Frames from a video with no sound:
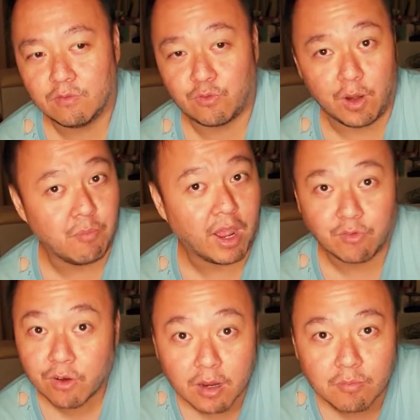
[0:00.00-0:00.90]
frame by
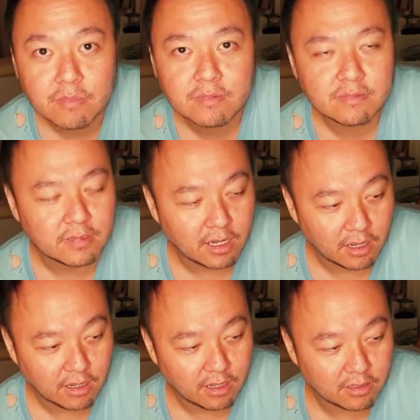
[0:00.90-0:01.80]
frame.
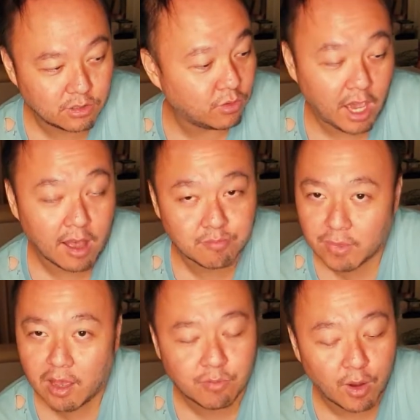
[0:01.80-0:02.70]
So yeah,
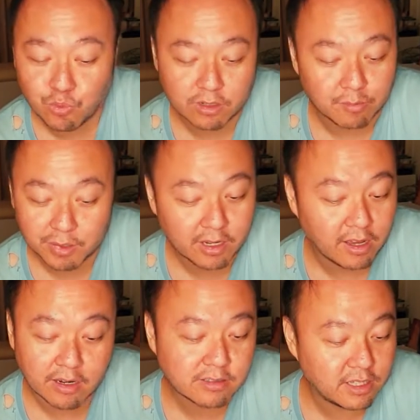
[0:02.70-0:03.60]
I would
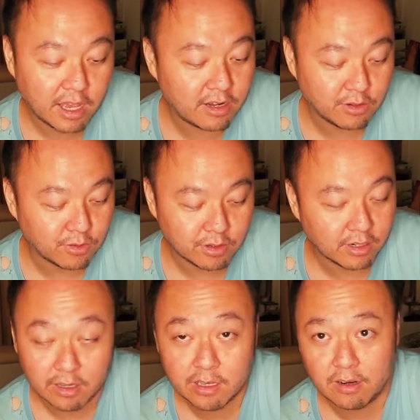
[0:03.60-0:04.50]
completely understand, you know, in
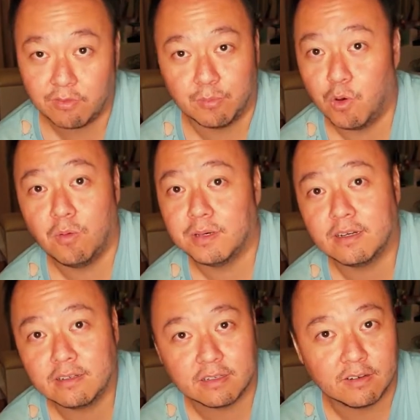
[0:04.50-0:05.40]
the heat of the
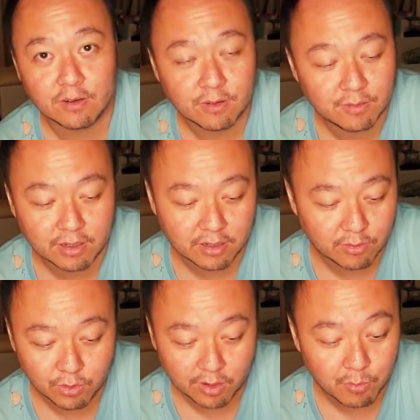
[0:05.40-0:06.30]
moment, you know,
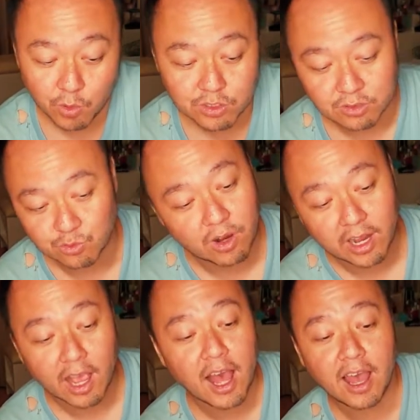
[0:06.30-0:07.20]
when emotions
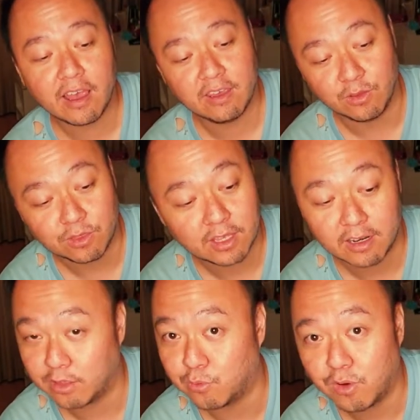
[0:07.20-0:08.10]
running high, you
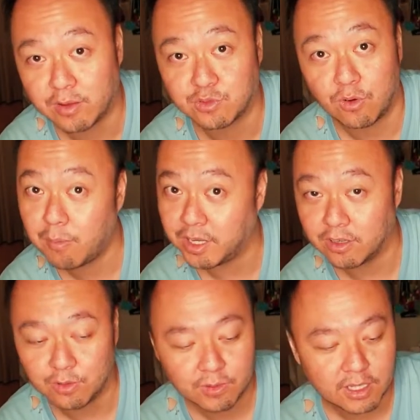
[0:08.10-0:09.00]
think that the ref's robbing
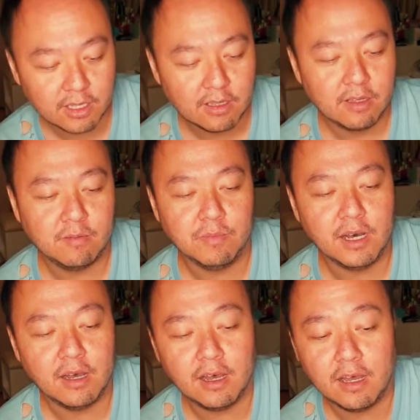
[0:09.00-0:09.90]
you.
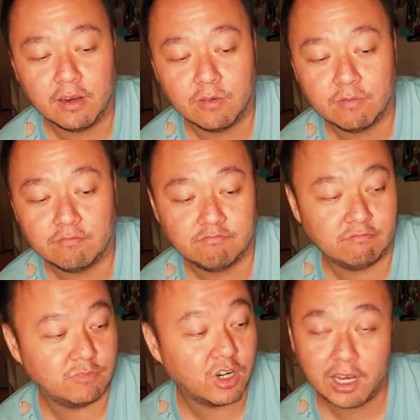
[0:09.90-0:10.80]
But
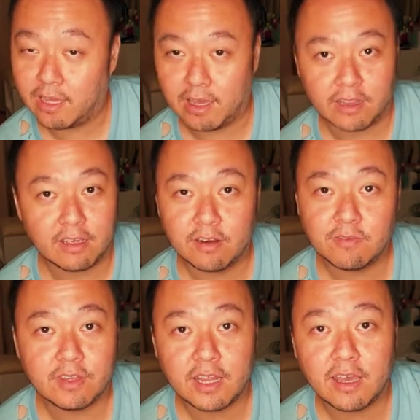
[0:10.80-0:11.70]
really, at the end
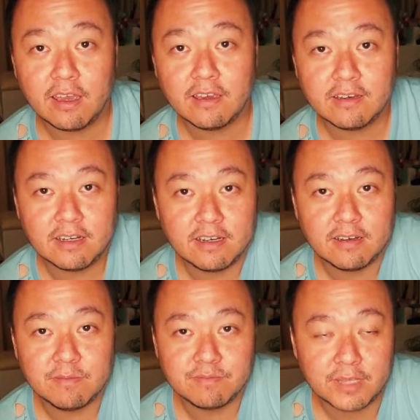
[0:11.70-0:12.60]
of the day,
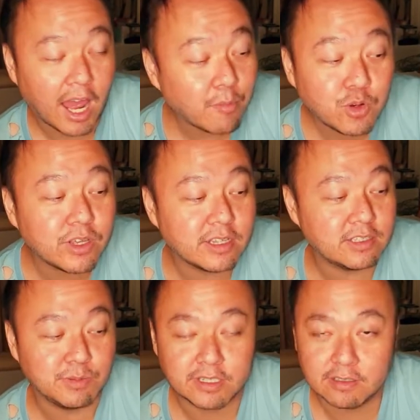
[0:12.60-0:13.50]
I'm doing
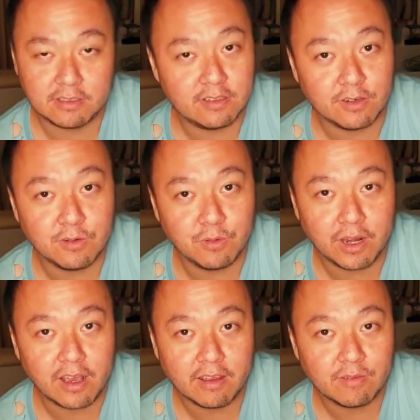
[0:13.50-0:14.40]
this because, you know,
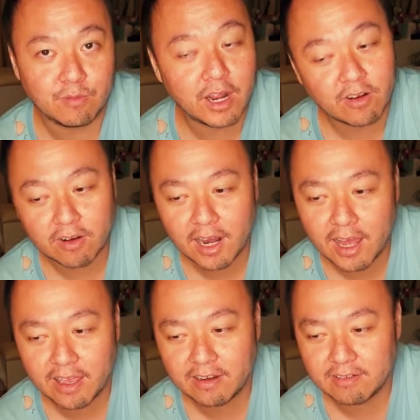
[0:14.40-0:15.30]
when I read
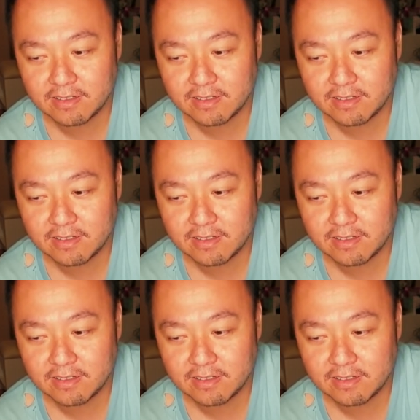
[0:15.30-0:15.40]
online,